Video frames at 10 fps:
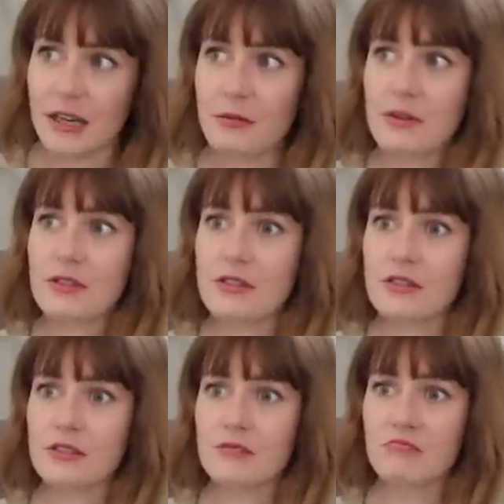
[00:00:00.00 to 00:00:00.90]
That
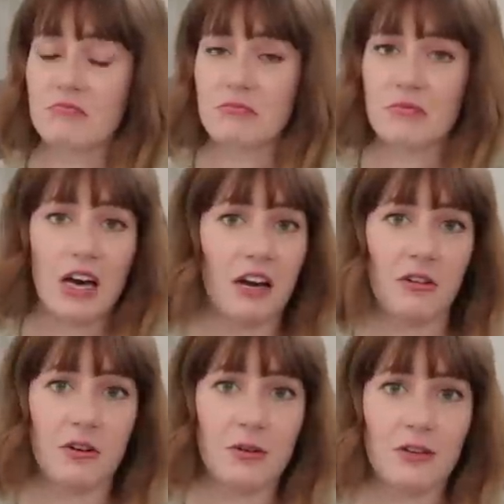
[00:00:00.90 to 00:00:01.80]
was not
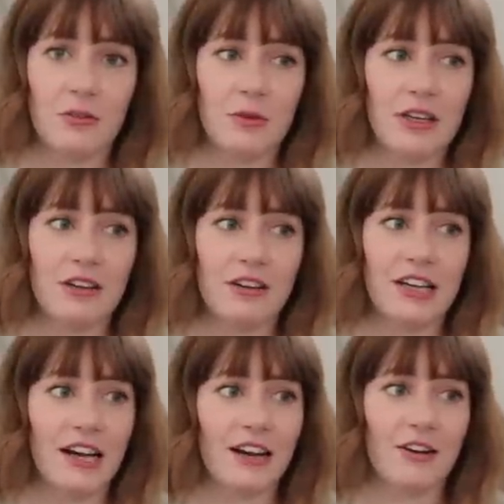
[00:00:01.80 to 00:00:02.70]
going to work for me.
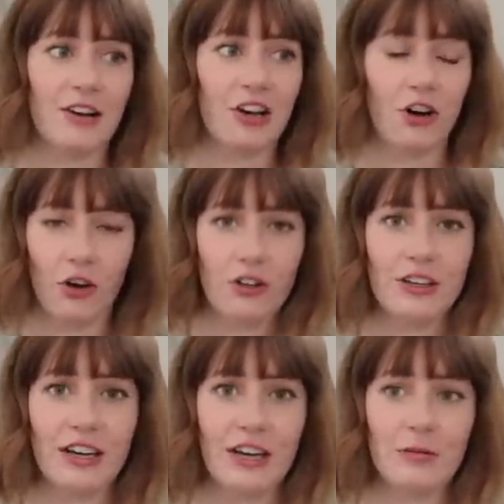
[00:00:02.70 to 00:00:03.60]
Harry got out all the
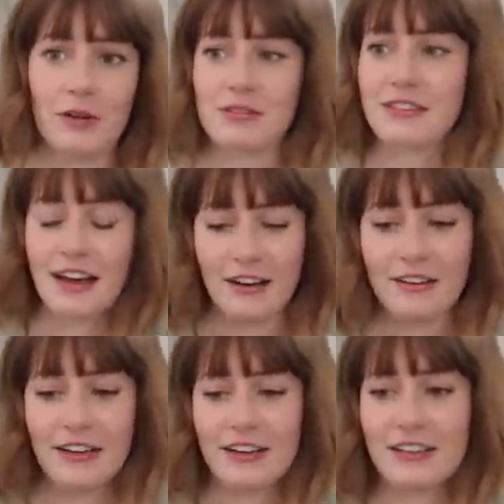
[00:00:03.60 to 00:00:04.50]
time. I was not
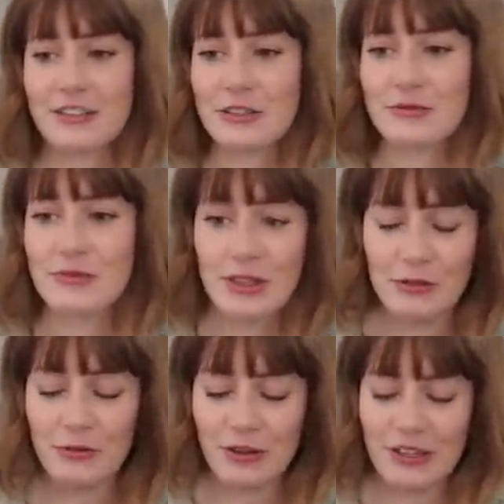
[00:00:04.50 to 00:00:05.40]
good at it. It just
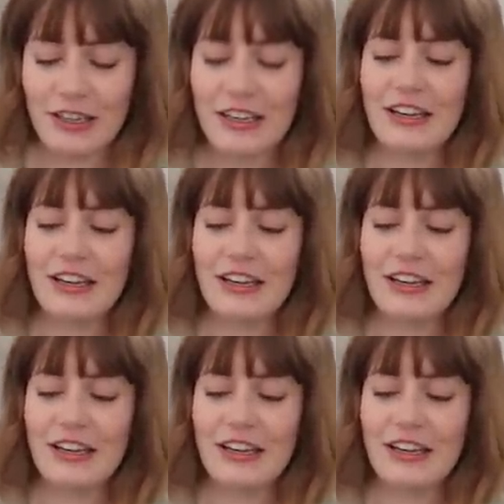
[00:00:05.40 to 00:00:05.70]
didn't work.